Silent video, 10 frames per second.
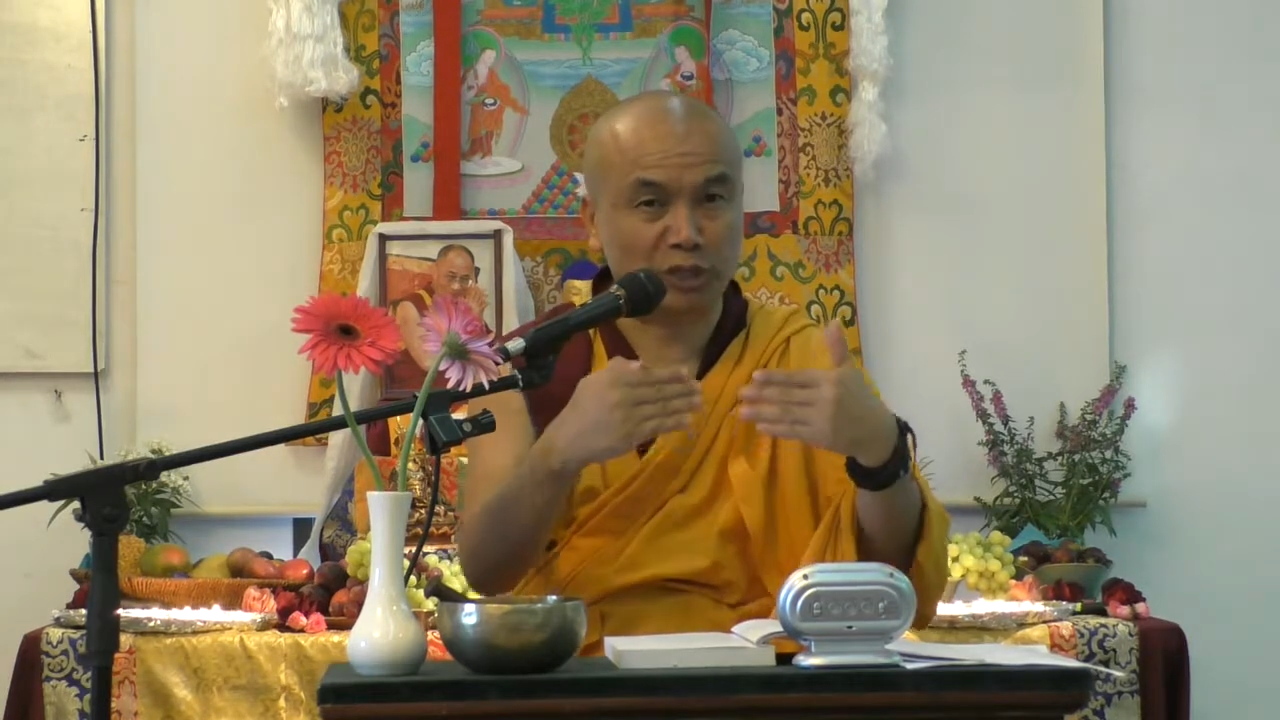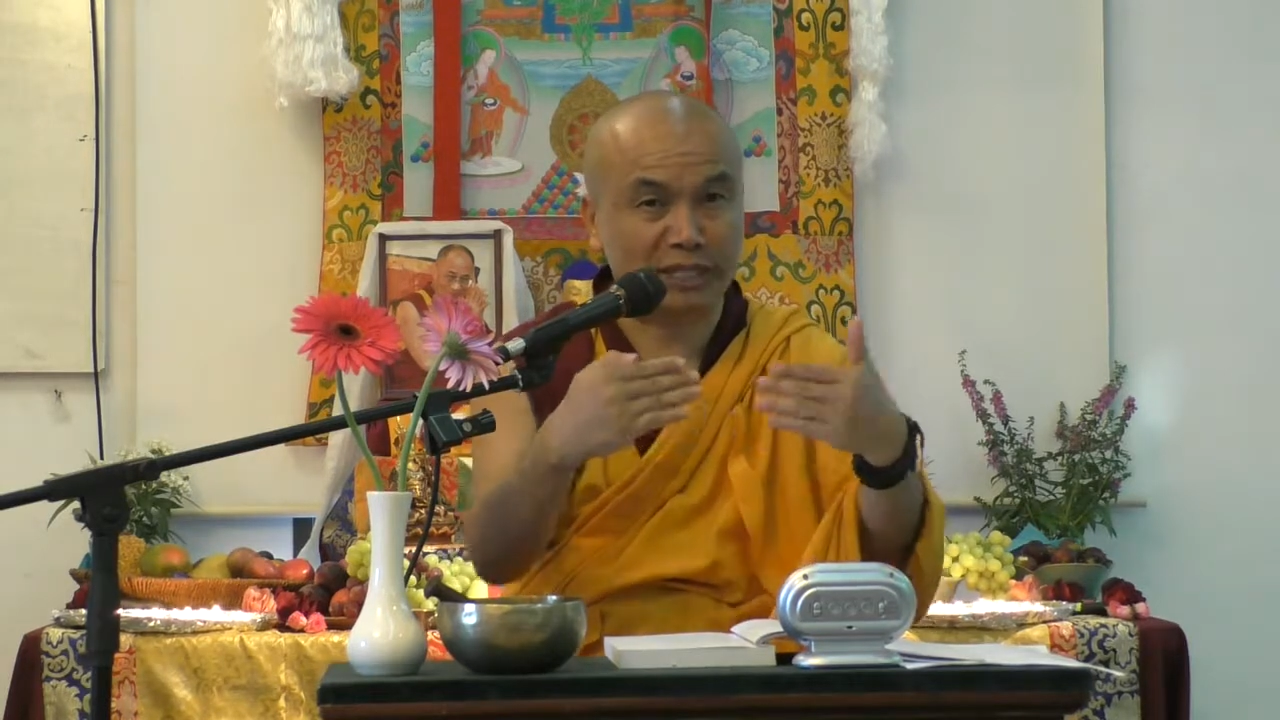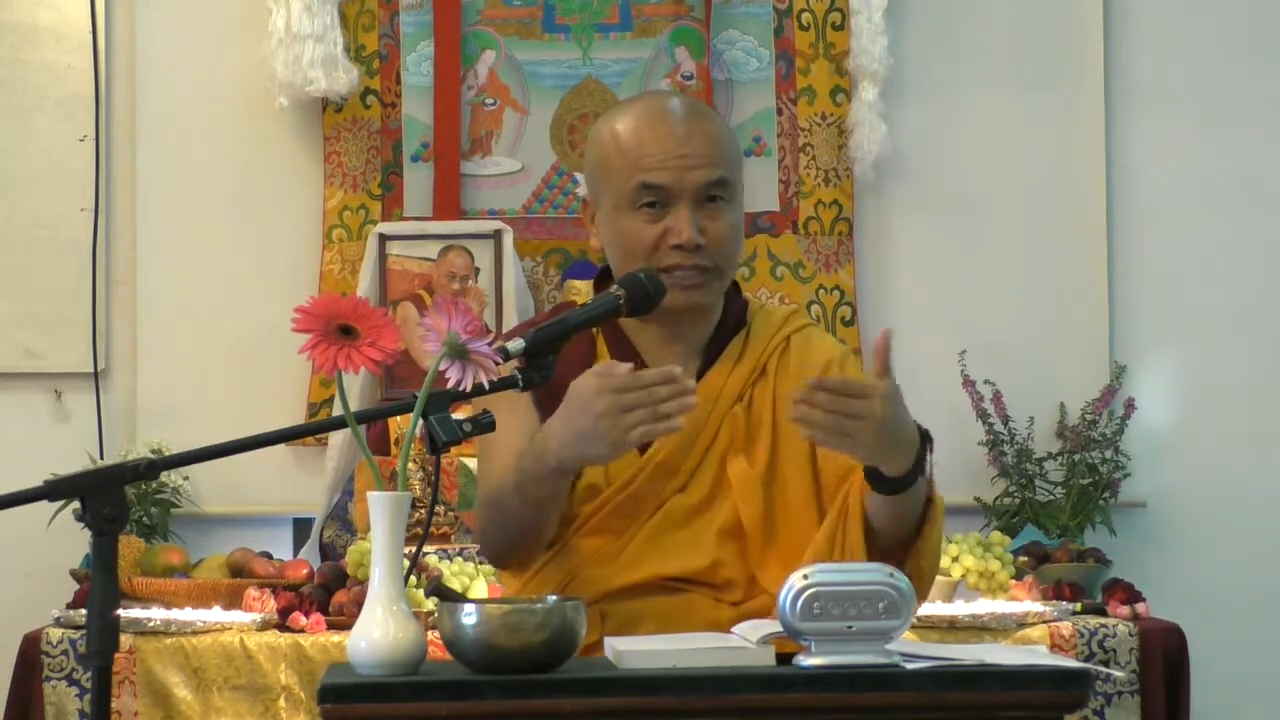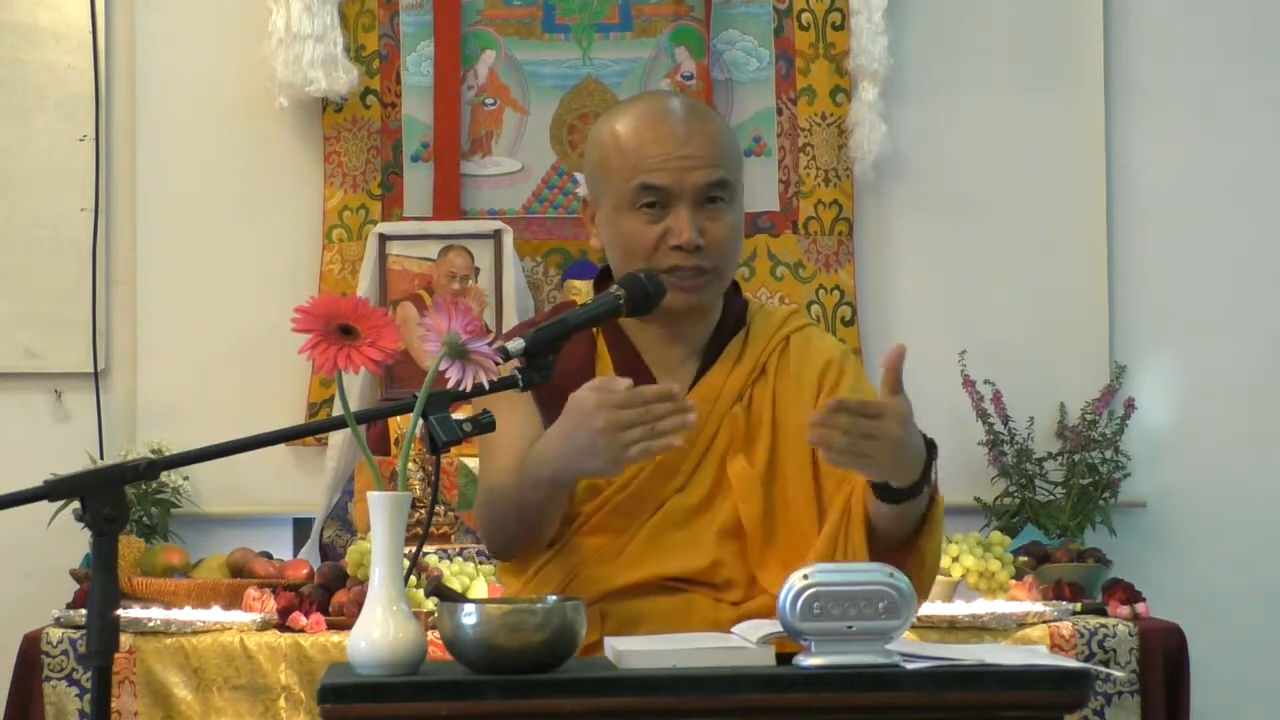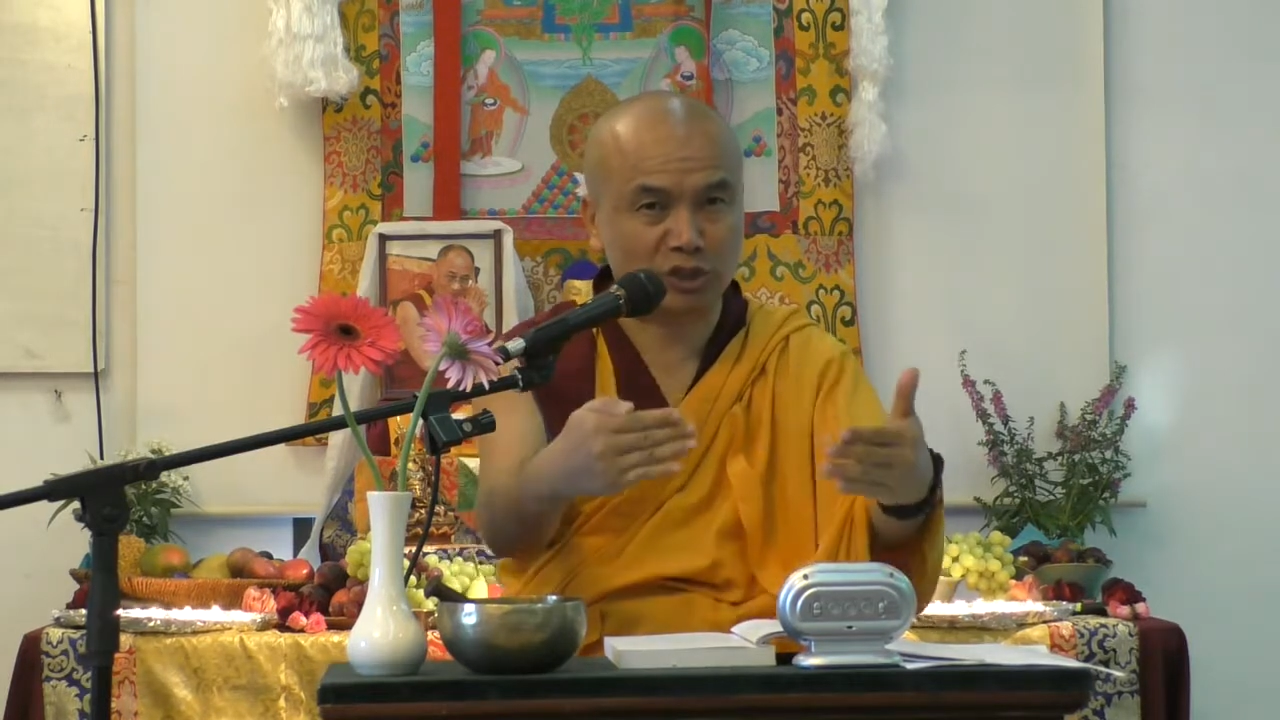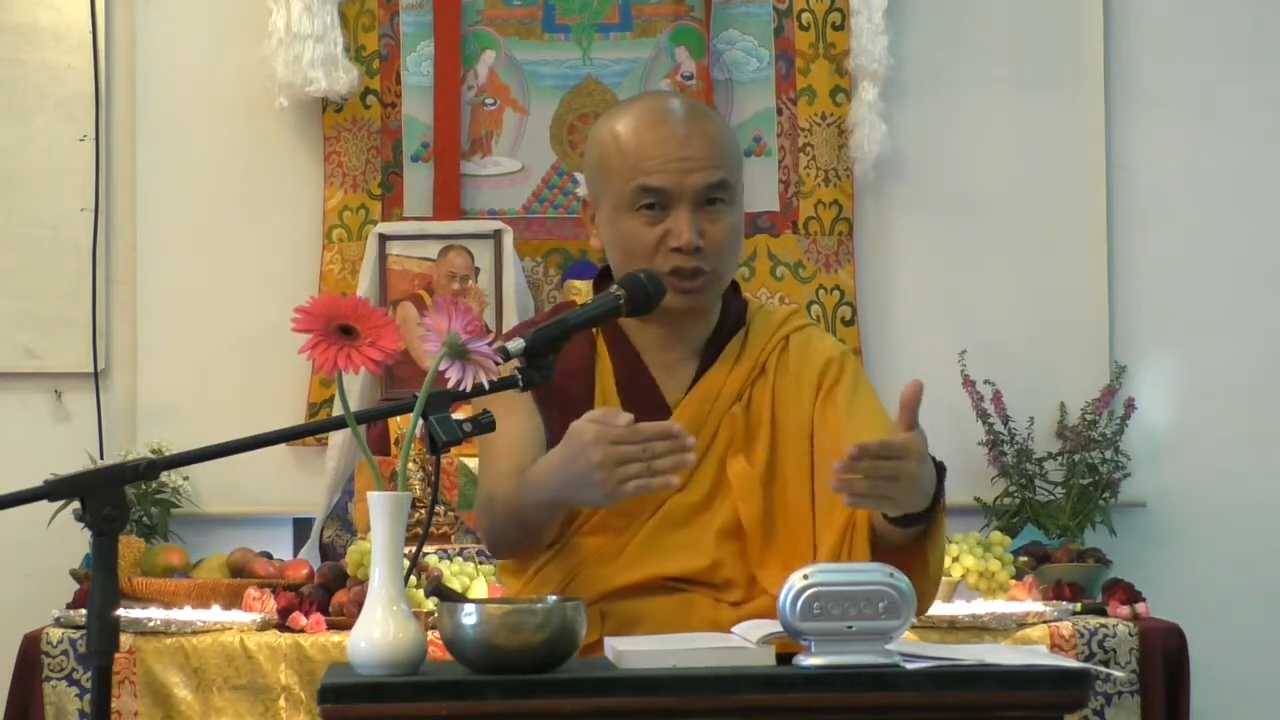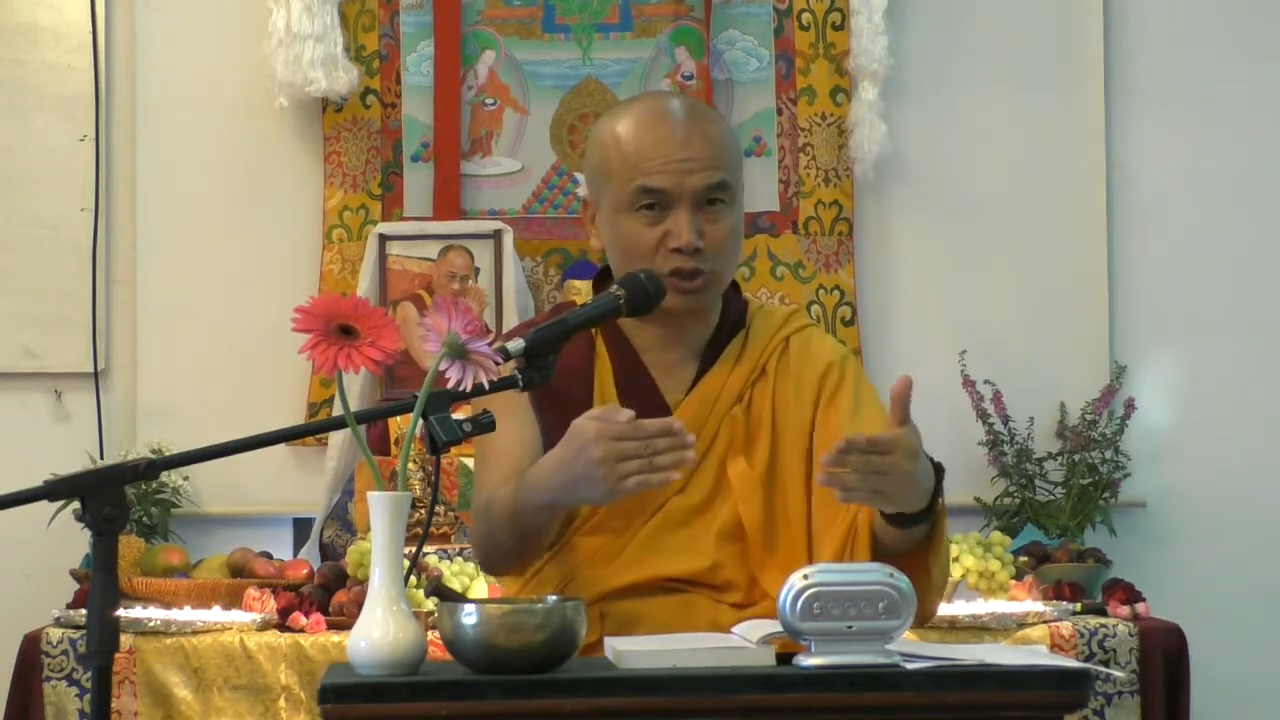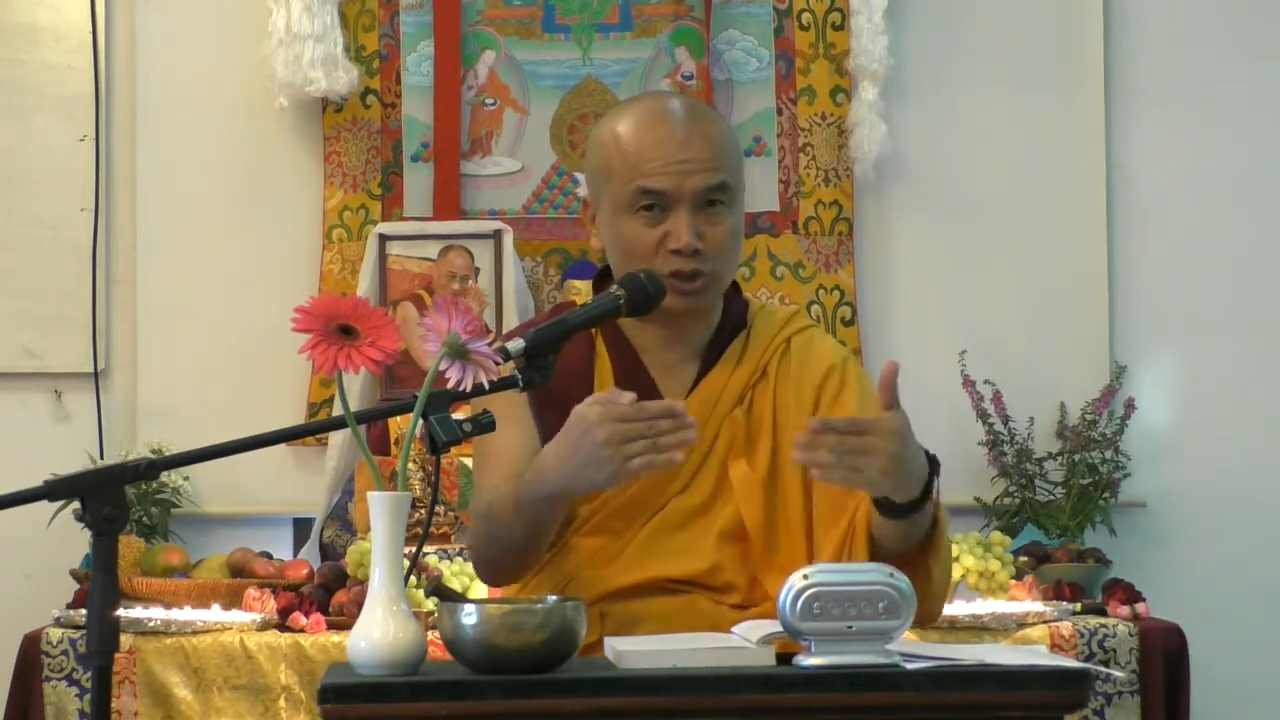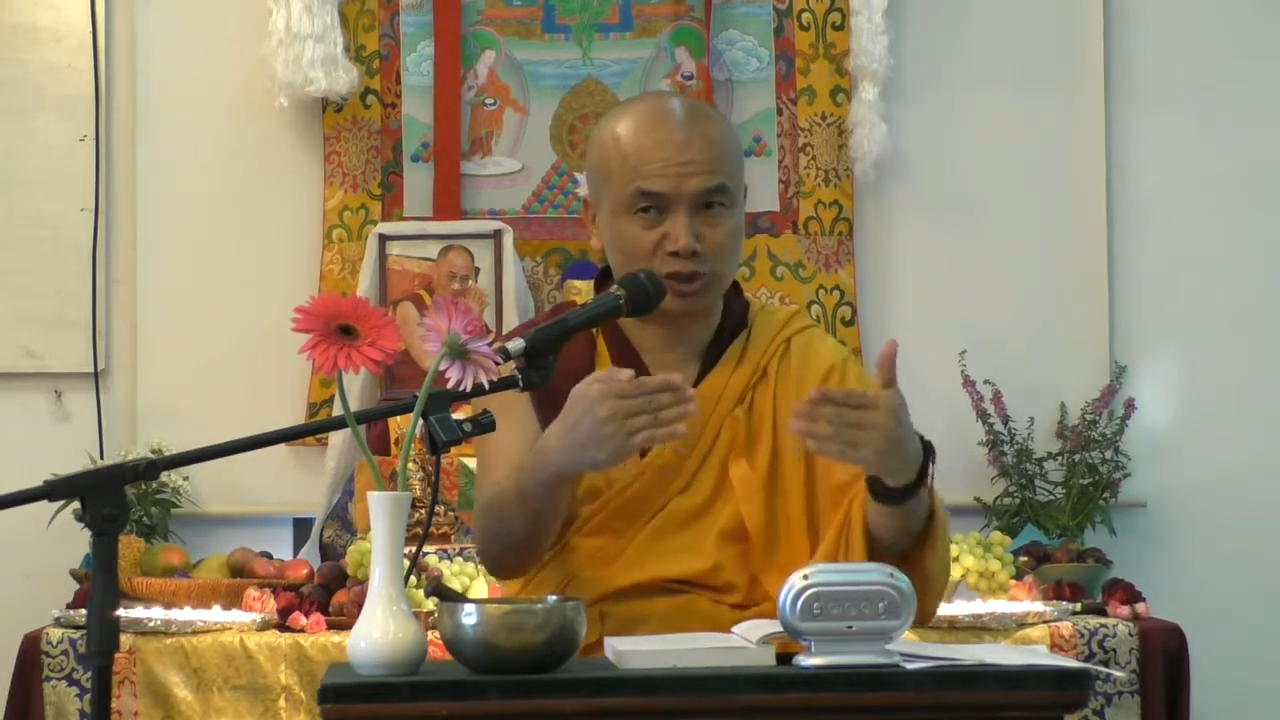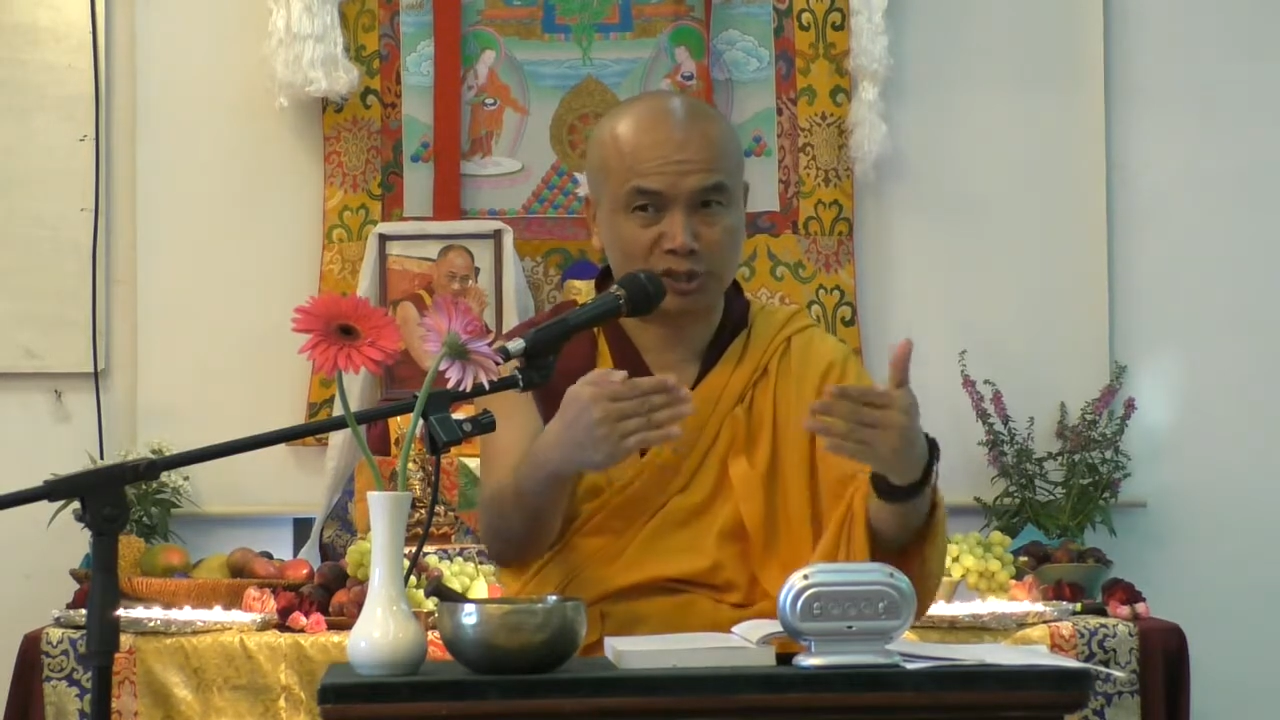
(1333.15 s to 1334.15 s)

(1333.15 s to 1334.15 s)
lay the conditions,